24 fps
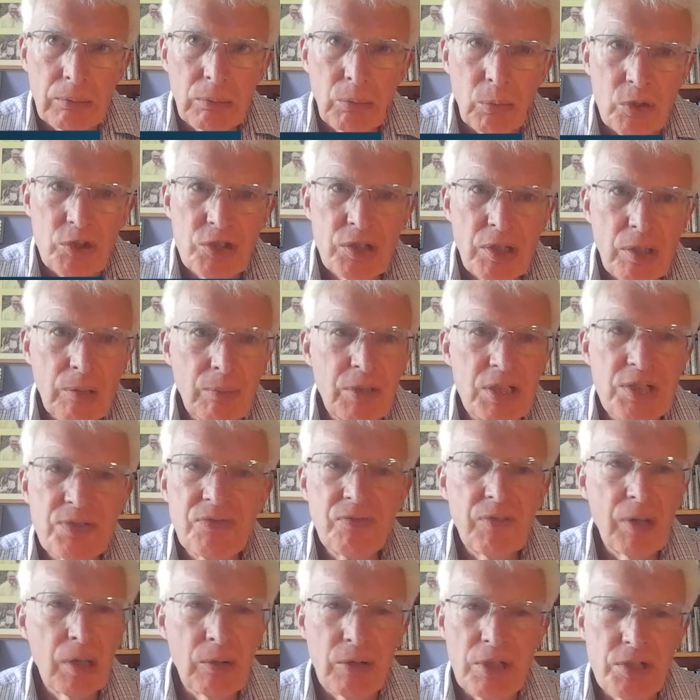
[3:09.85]
which could be
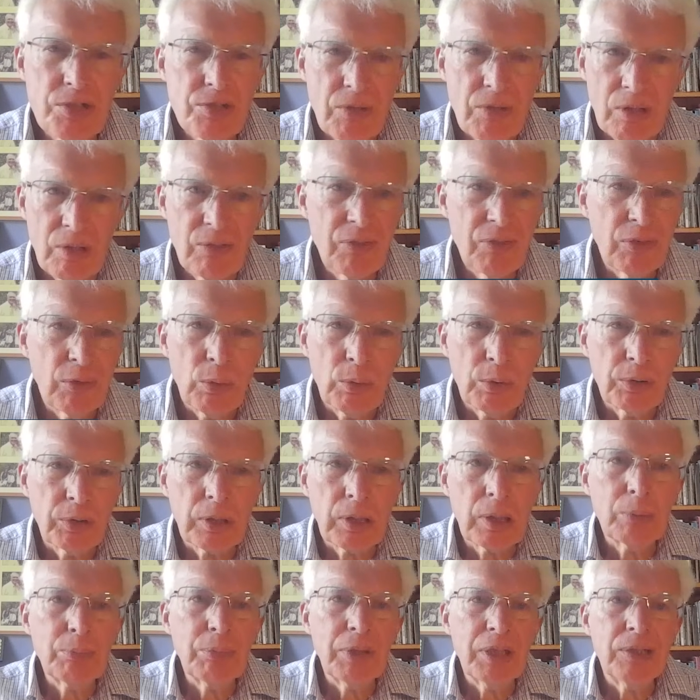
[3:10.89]
very straightforward
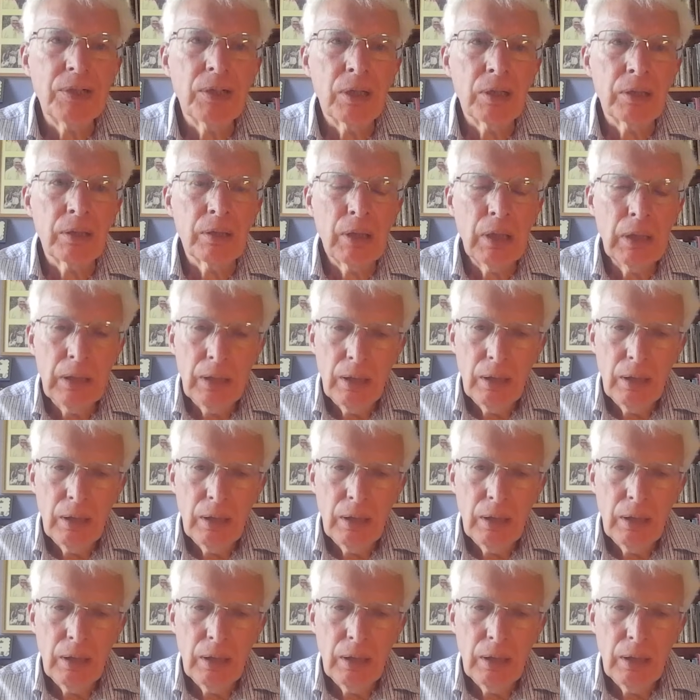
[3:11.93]
and could be done